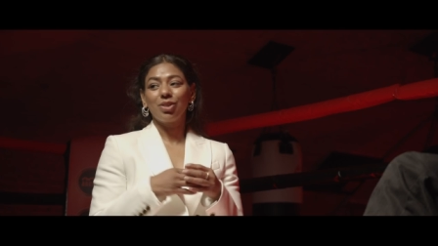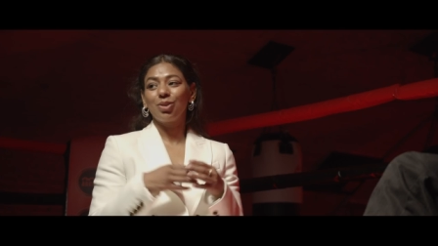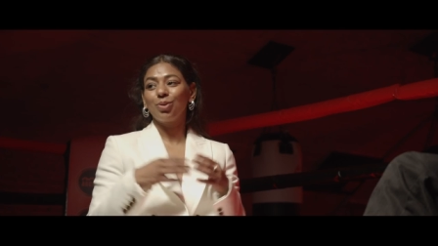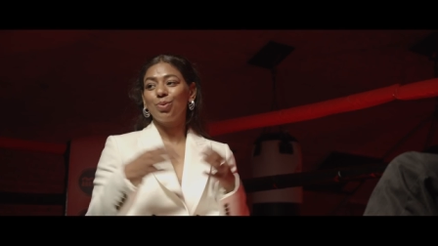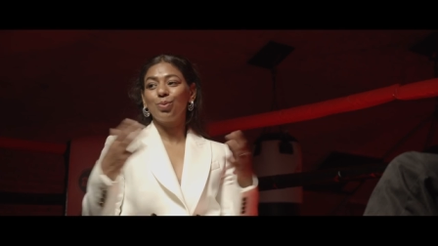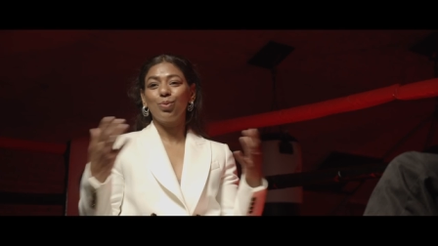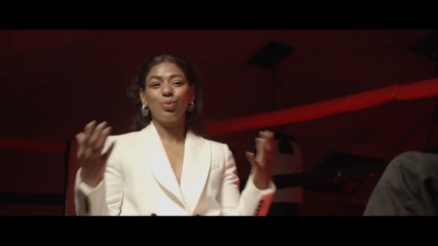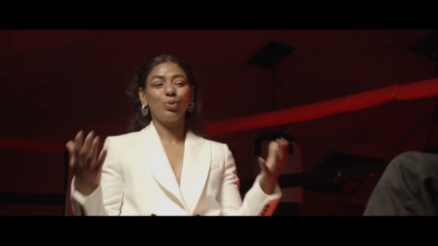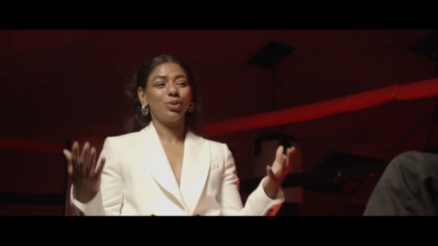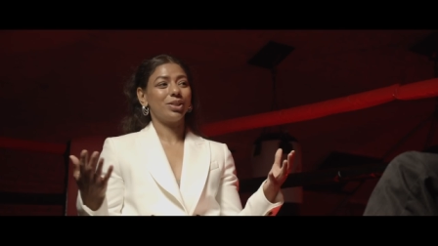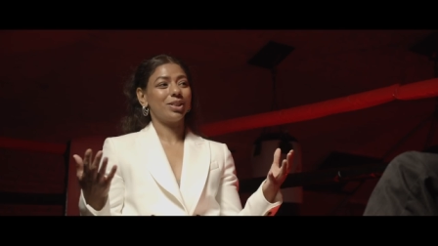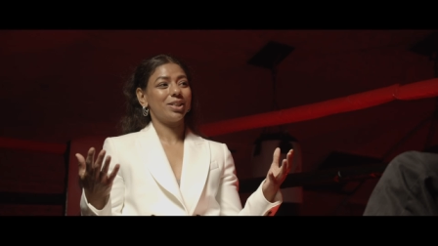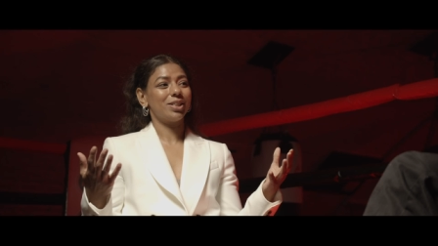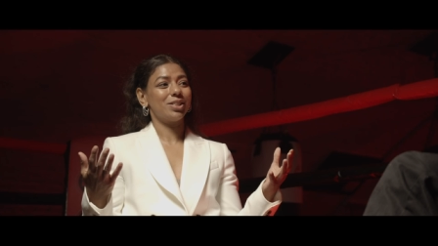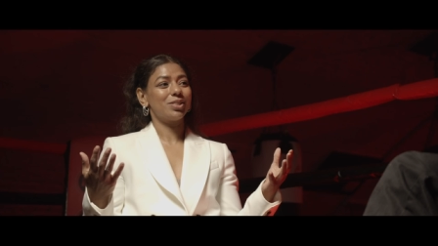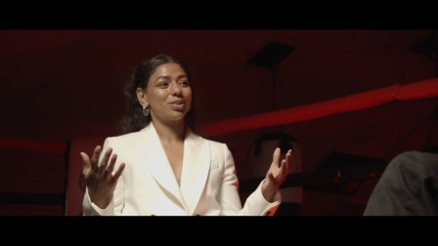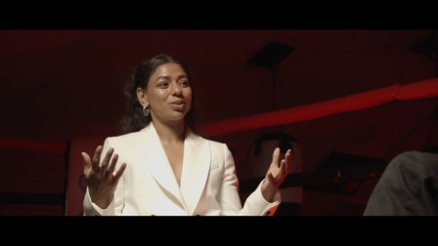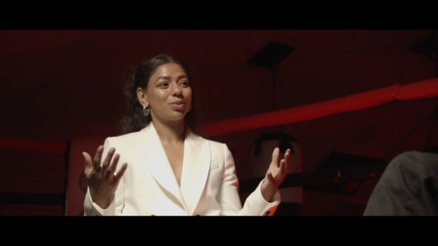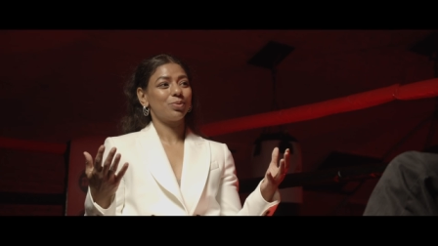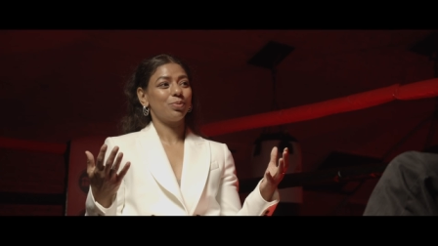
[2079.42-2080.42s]
the
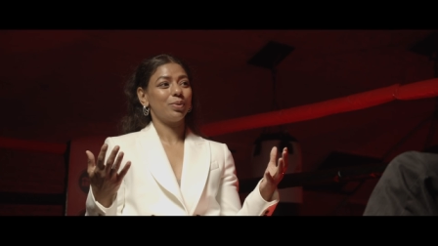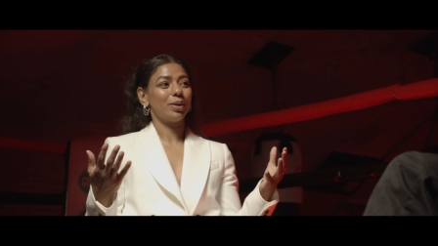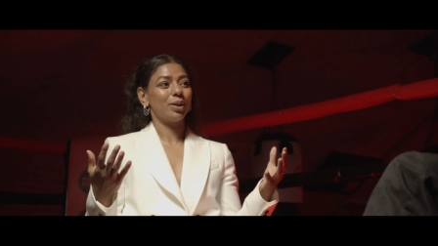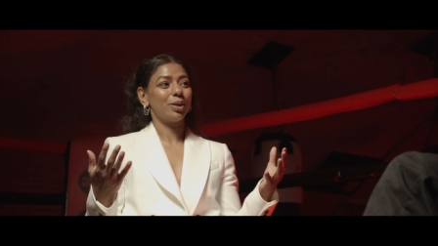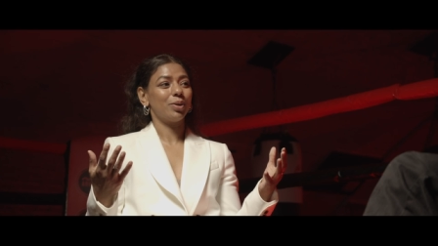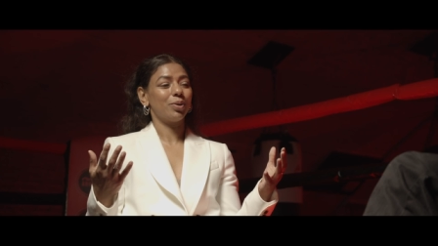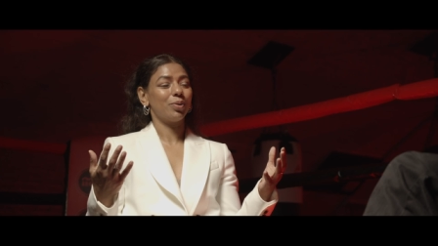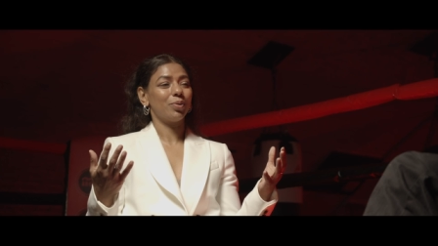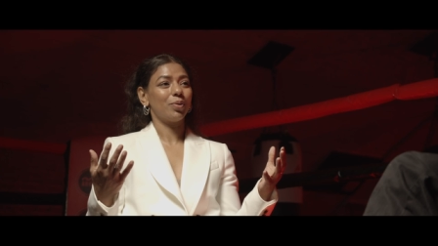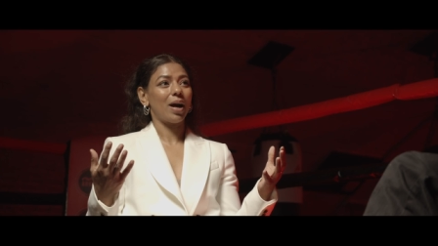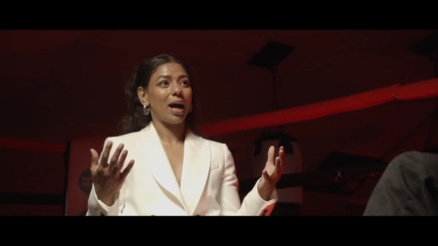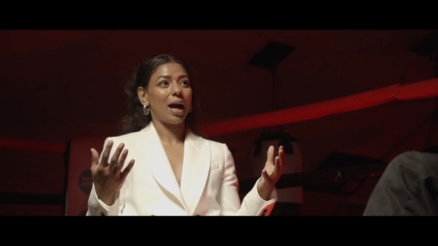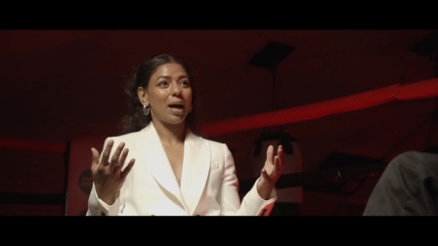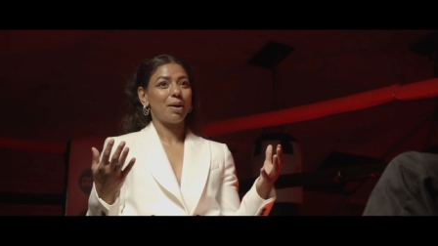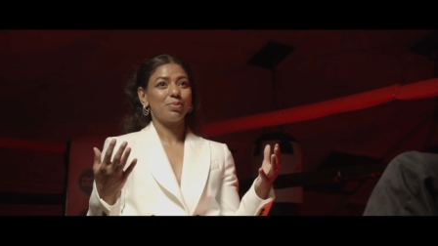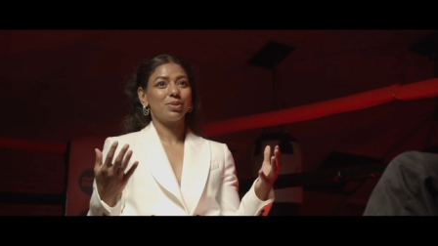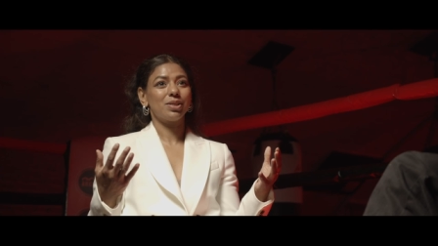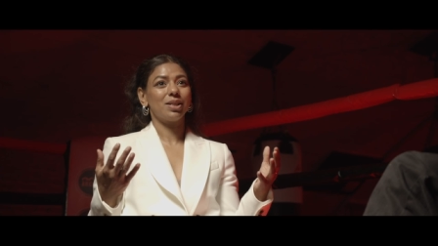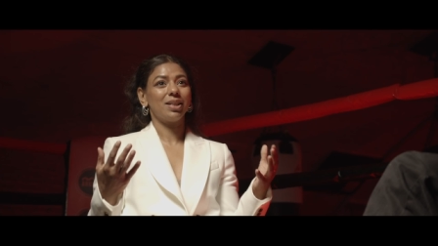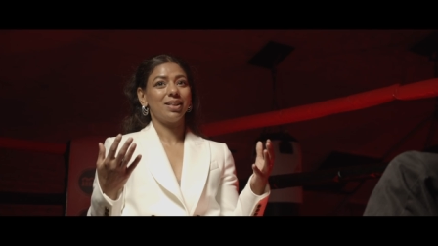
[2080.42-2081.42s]
audience will
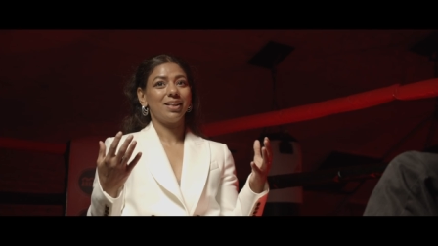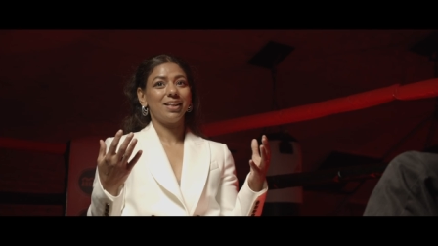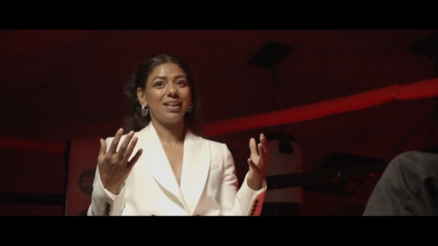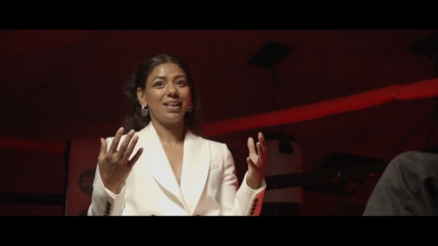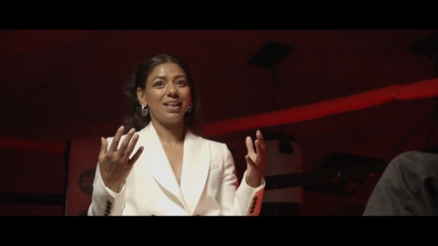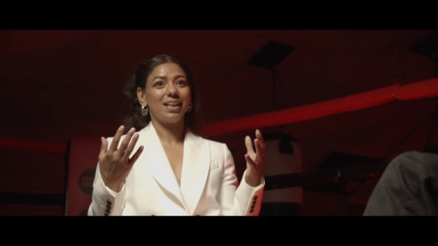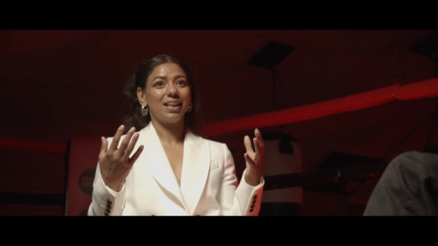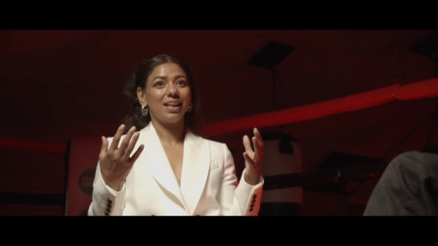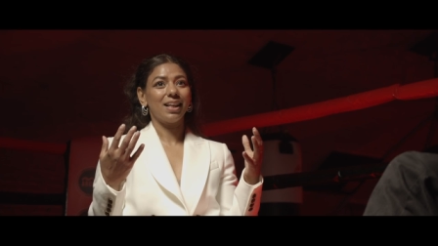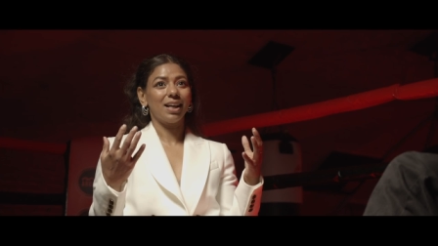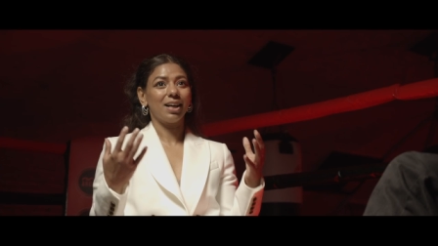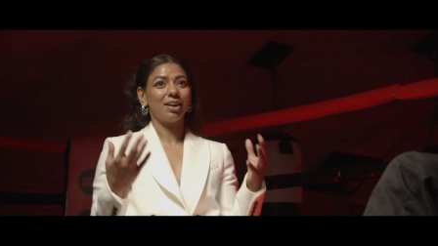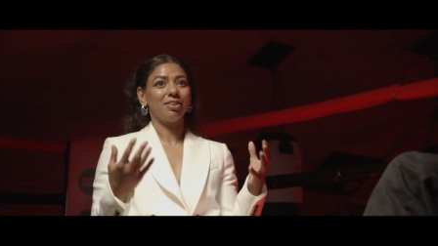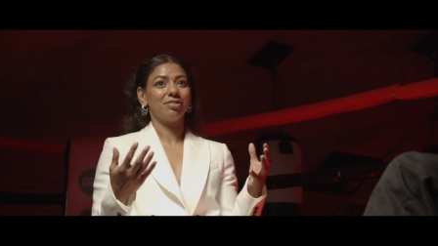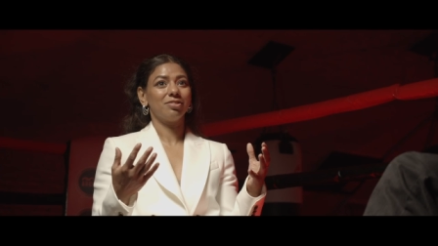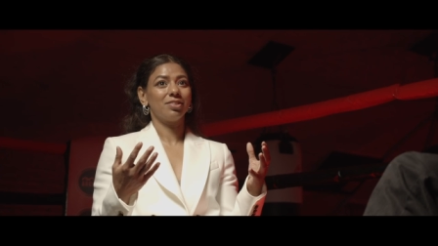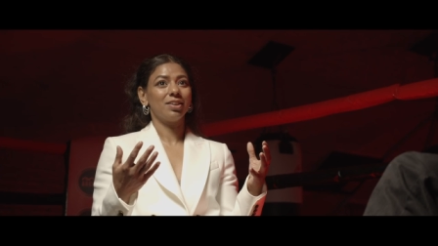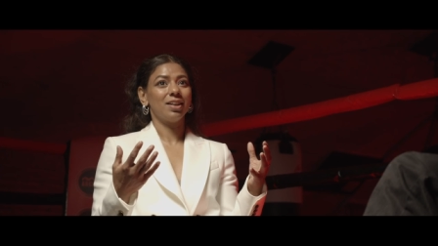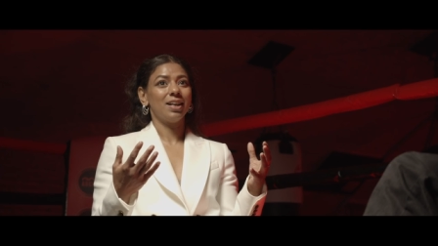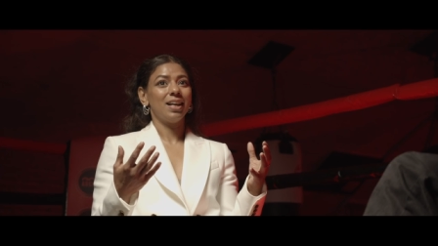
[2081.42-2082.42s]
absolutely love